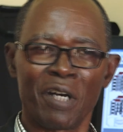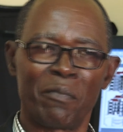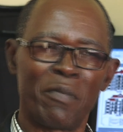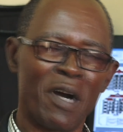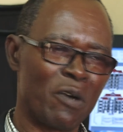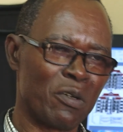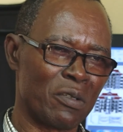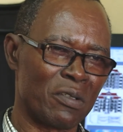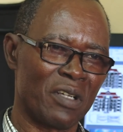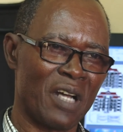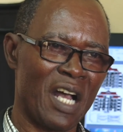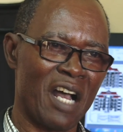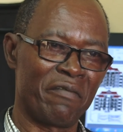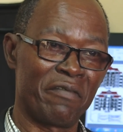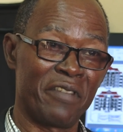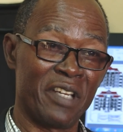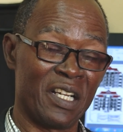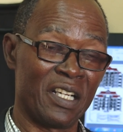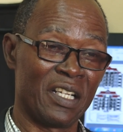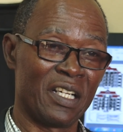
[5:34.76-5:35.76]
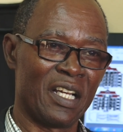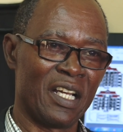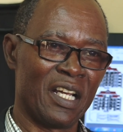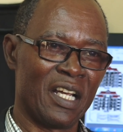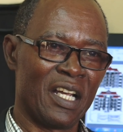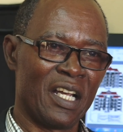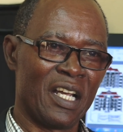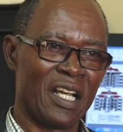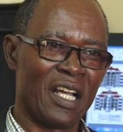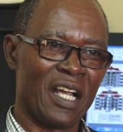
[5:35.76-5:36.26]
about having
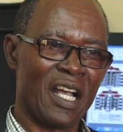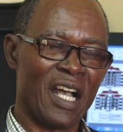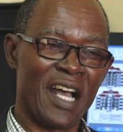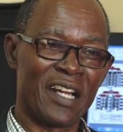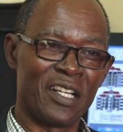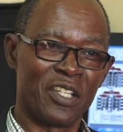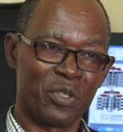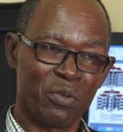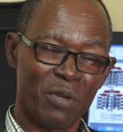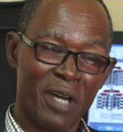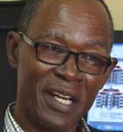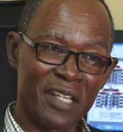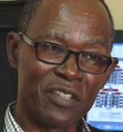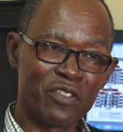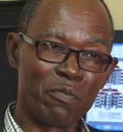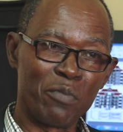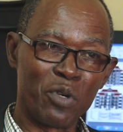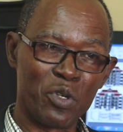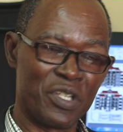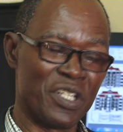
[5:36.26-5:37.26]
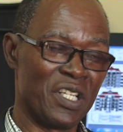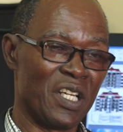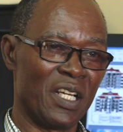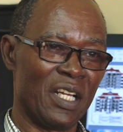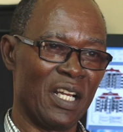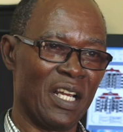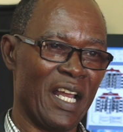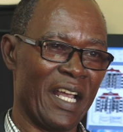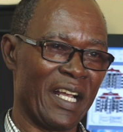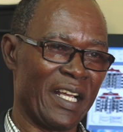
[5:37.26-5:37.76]
an insurance body
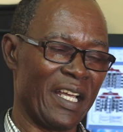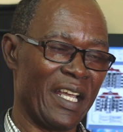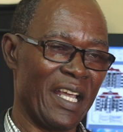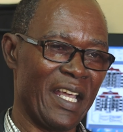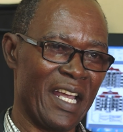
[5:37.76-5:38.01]
like